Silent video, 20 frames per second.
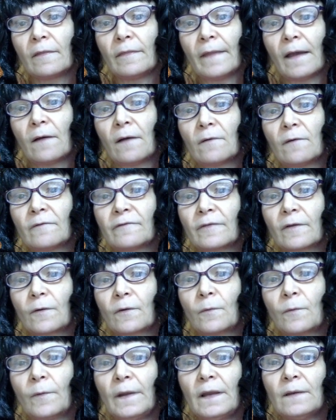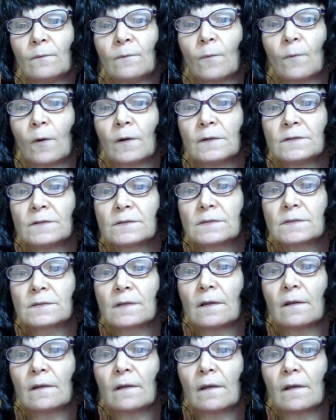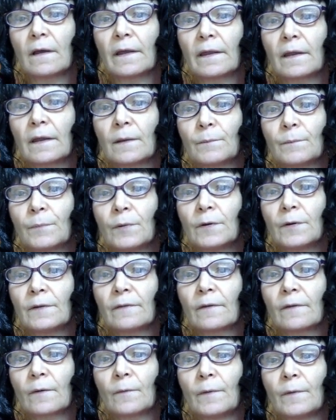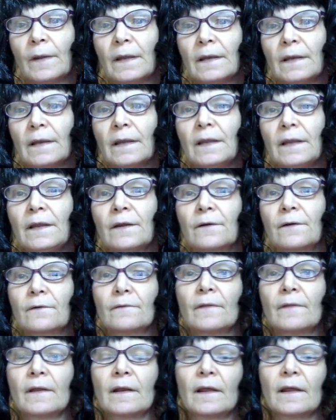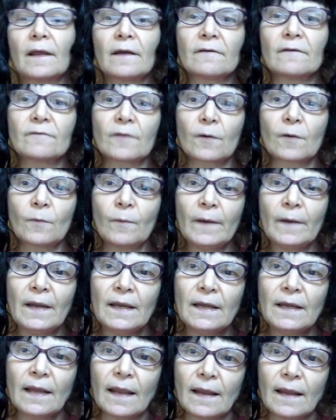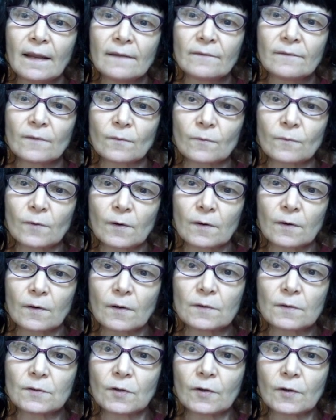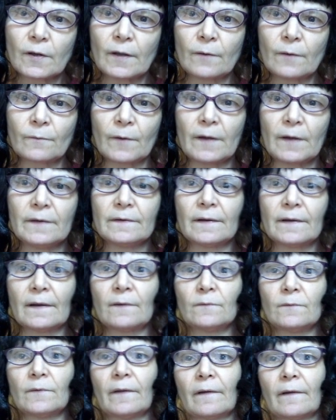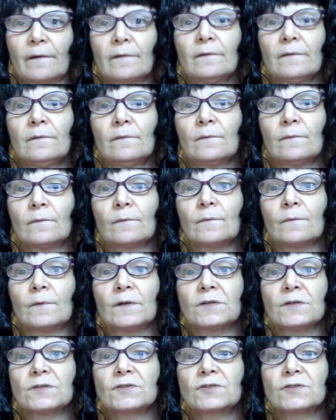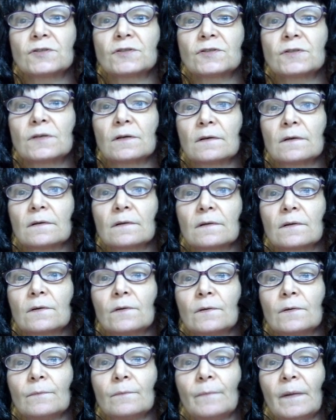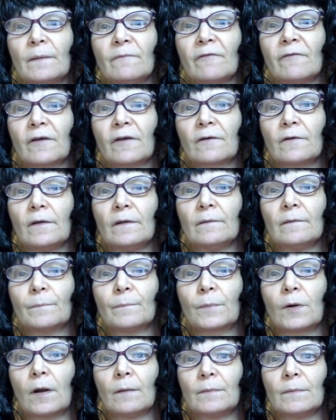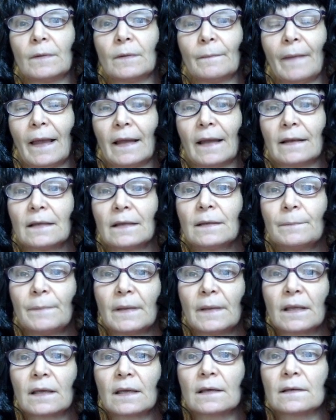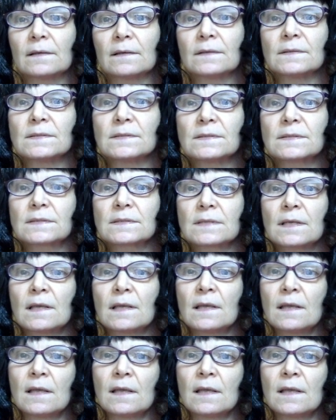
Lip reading: now if the queen wants, I can put the queen here, and then I have the queen and the rook looking right down there, which could be very problematic because